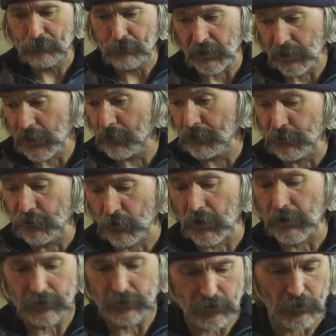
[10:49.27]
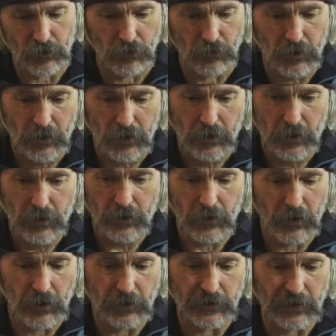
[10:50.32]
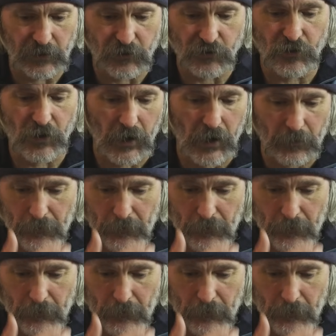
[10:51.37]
it kept me dry. So it did its job.